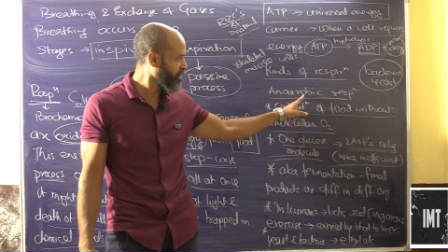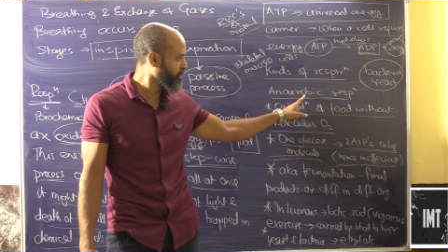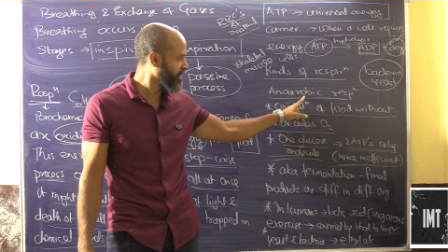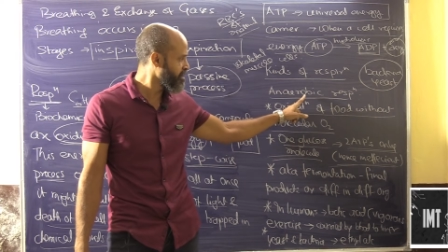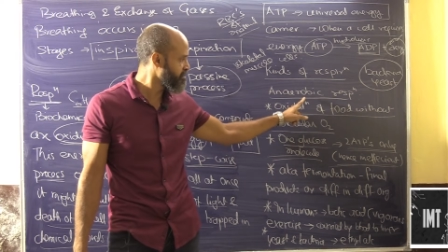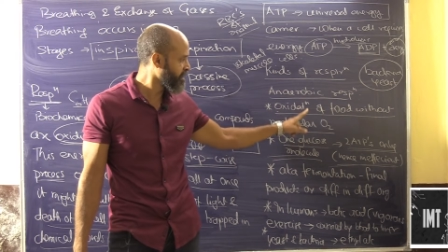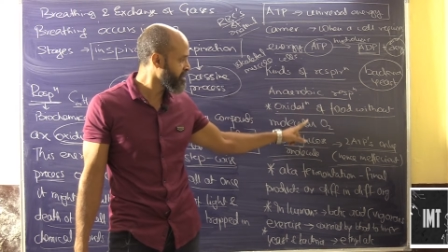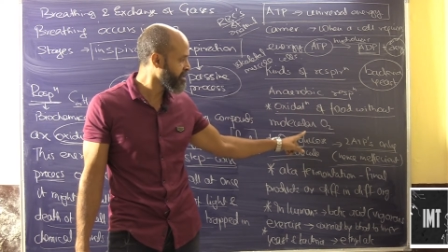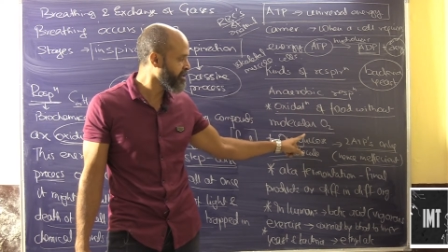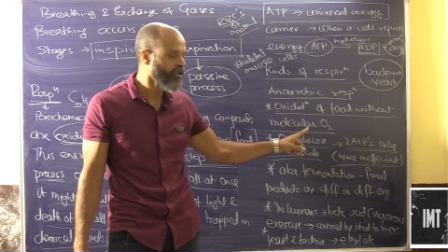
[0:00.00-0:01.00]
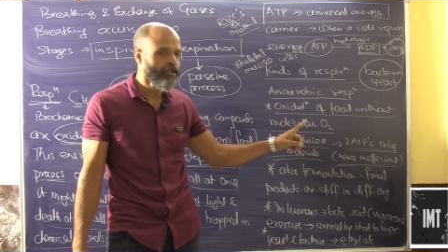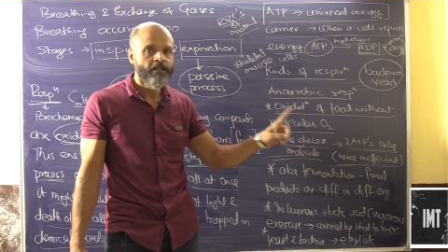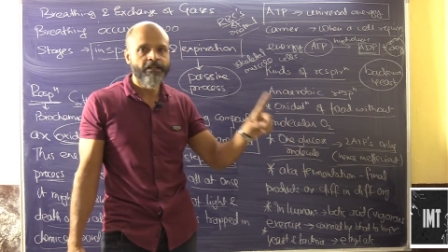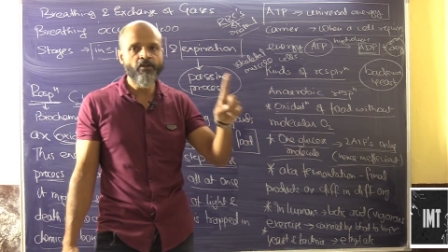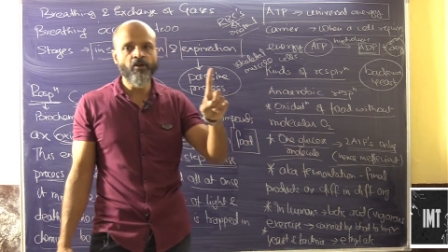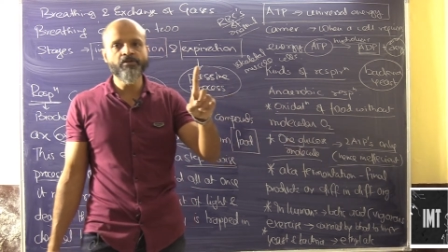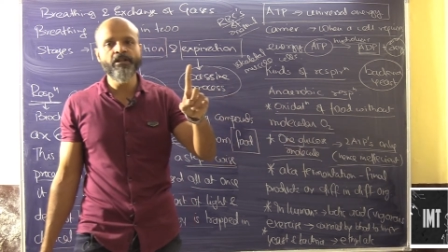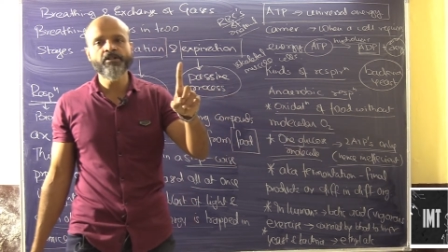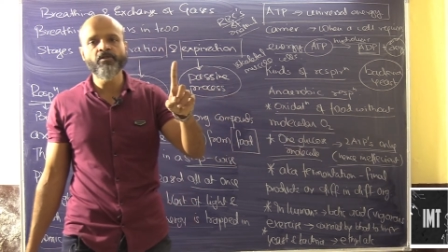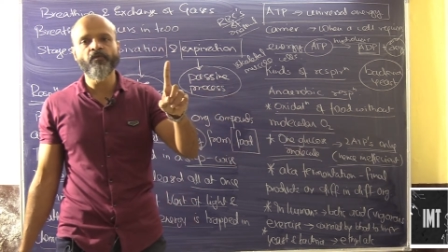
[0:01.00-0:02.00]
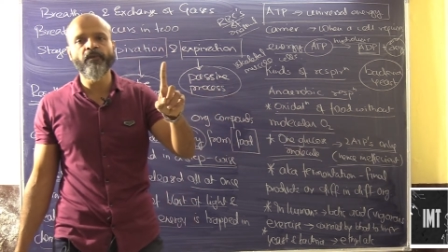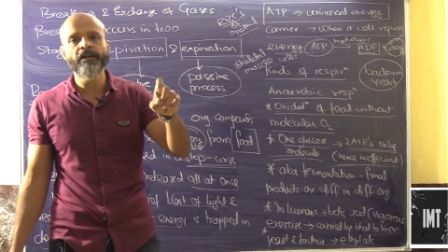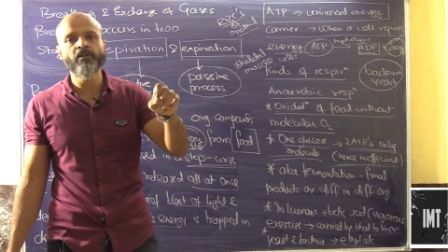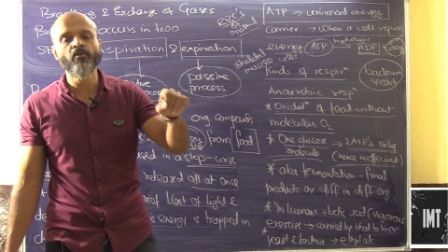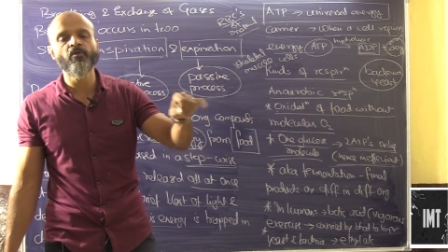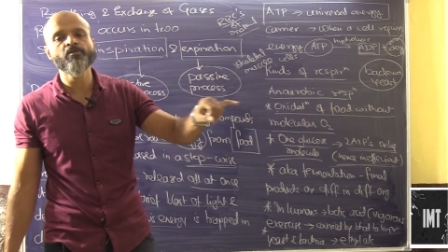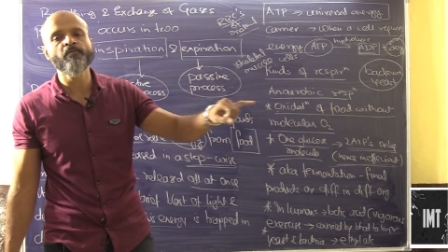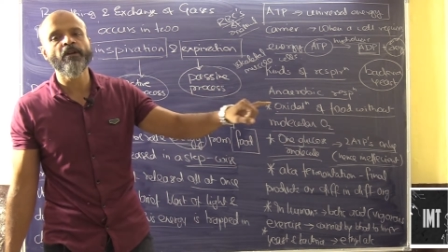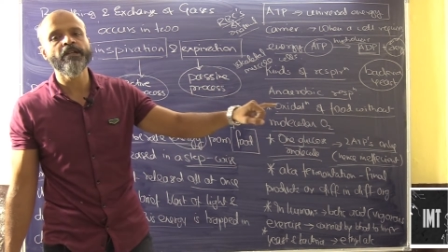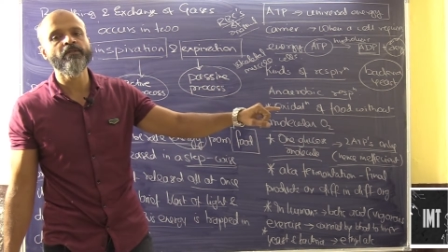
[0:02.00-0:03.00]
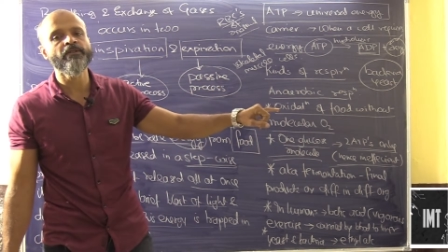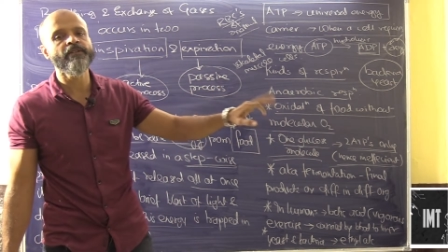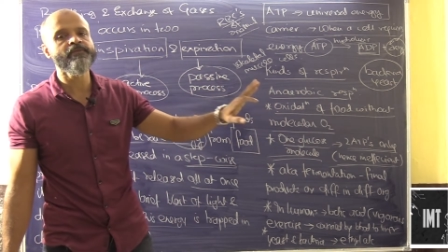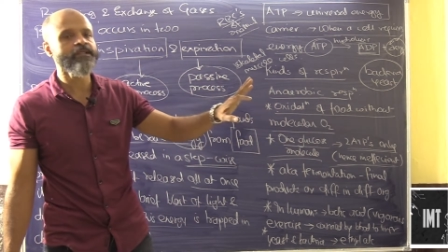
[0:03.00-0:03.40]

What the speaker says: respiration, the oxidation of one glucose molecule gives